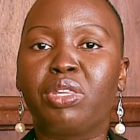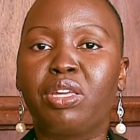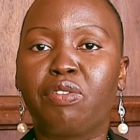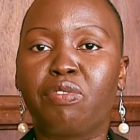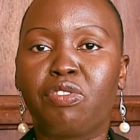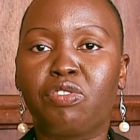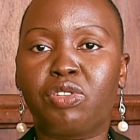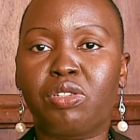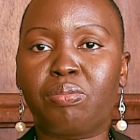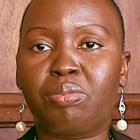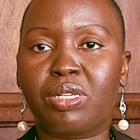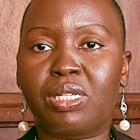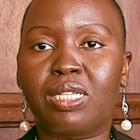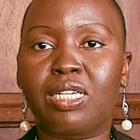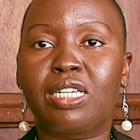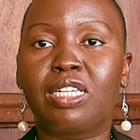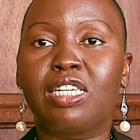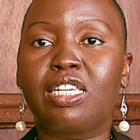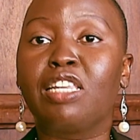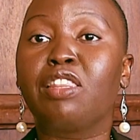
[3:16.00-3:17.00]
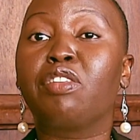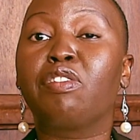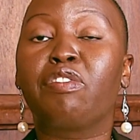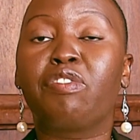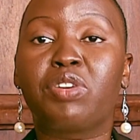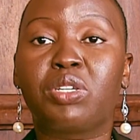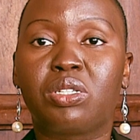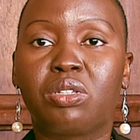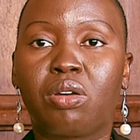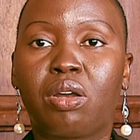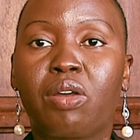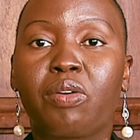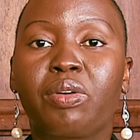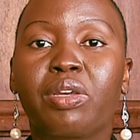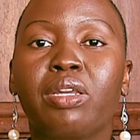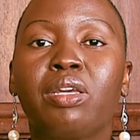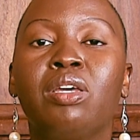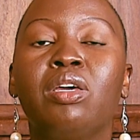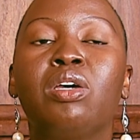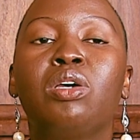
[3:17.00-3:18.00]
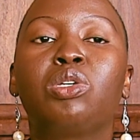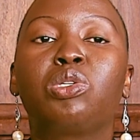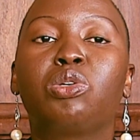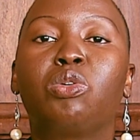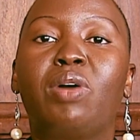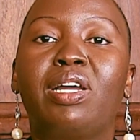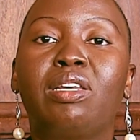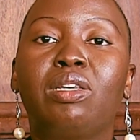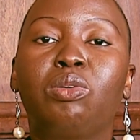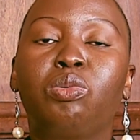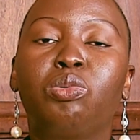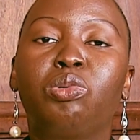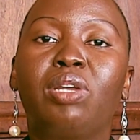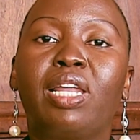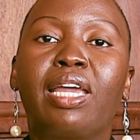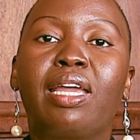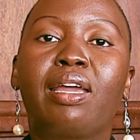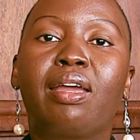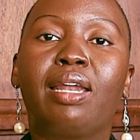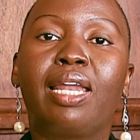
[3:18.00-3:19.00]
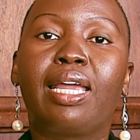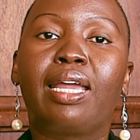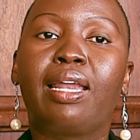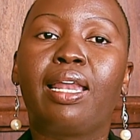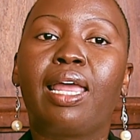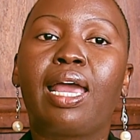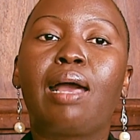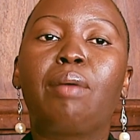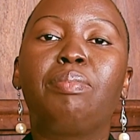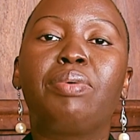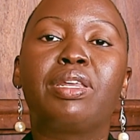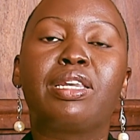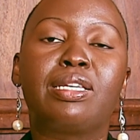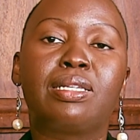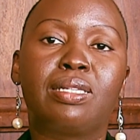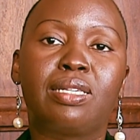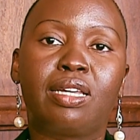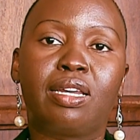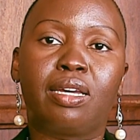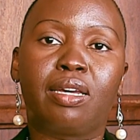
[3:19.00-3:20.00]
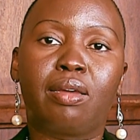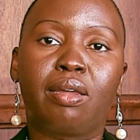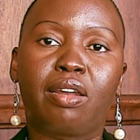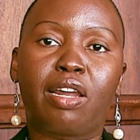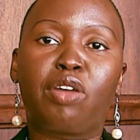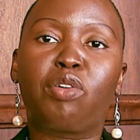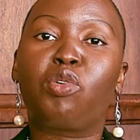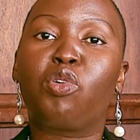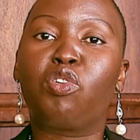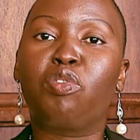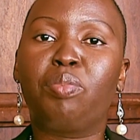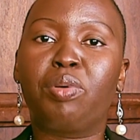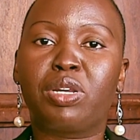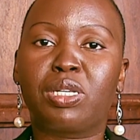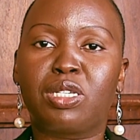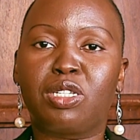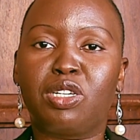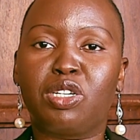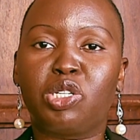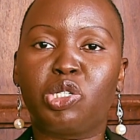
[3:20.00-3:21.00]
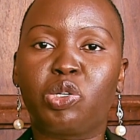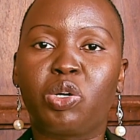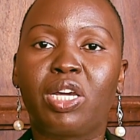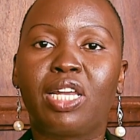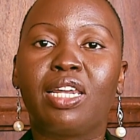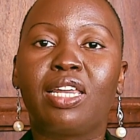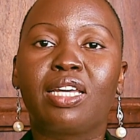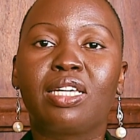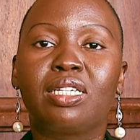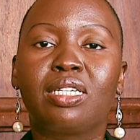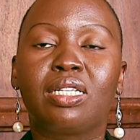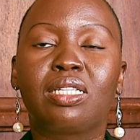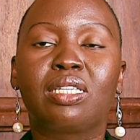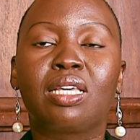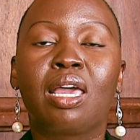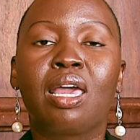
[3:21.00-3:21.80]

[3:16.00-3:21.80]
than 50% in the first round. So what will likely happen is a runoff presidential election.